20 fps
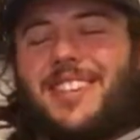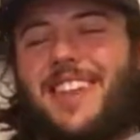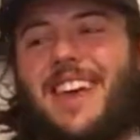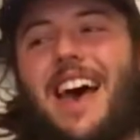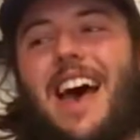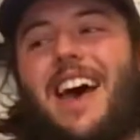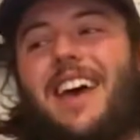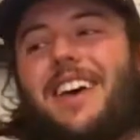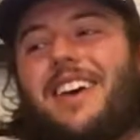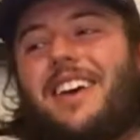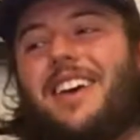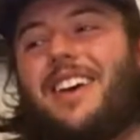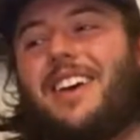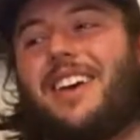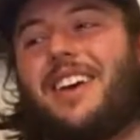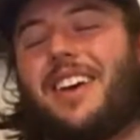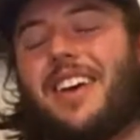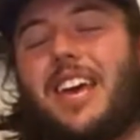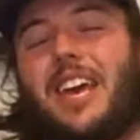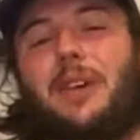that.
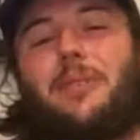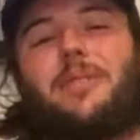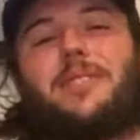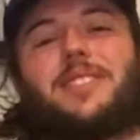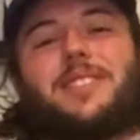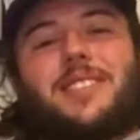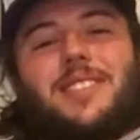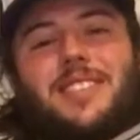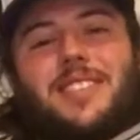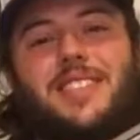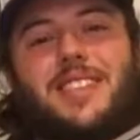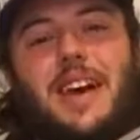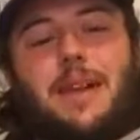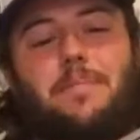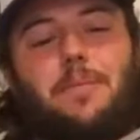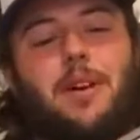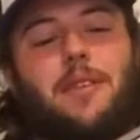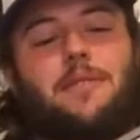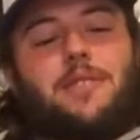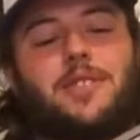It was a
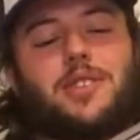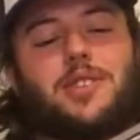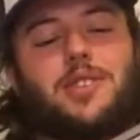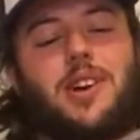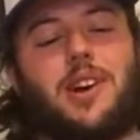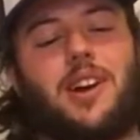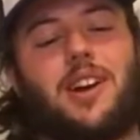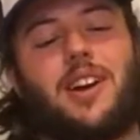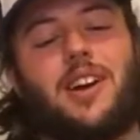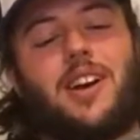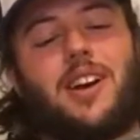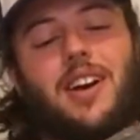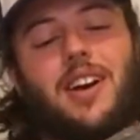step up for sure.